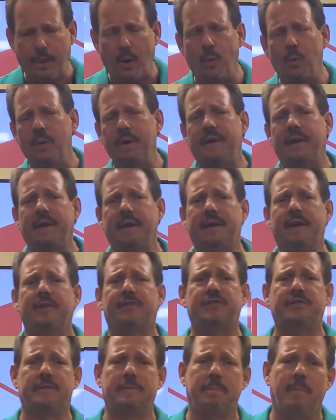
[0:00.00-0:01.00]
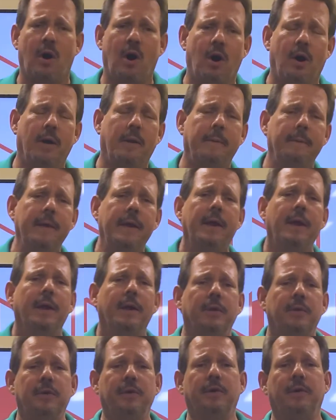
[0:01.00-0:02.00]
we can get small
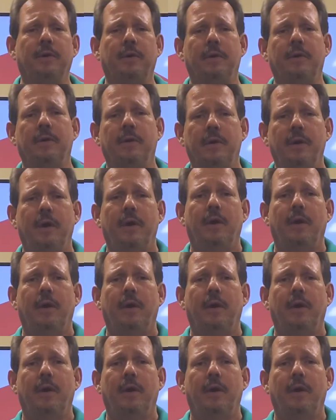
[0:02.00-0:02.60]
little